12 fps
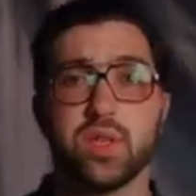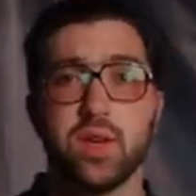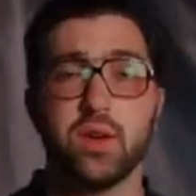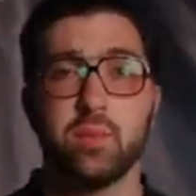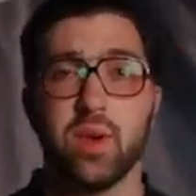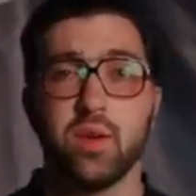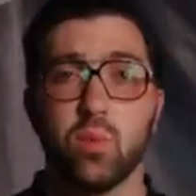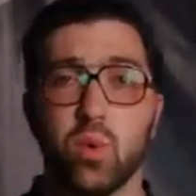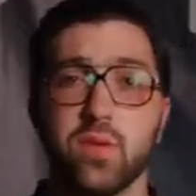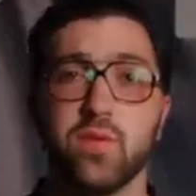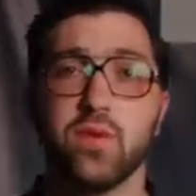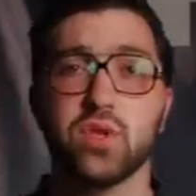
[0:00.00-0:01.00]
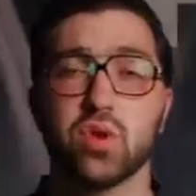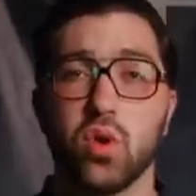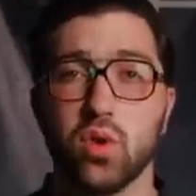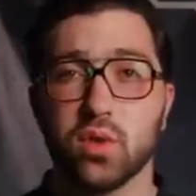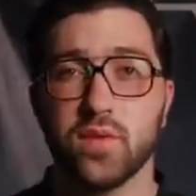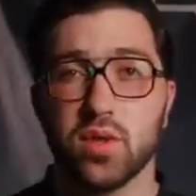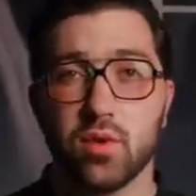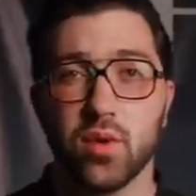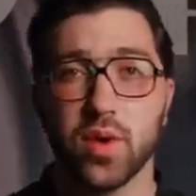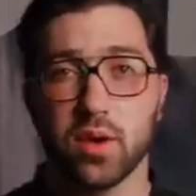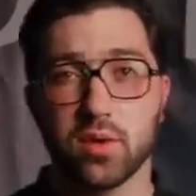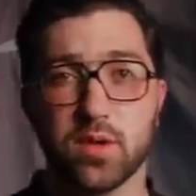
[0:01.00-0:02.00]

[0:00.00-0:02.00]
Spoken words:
excited about what the future holds for Doroni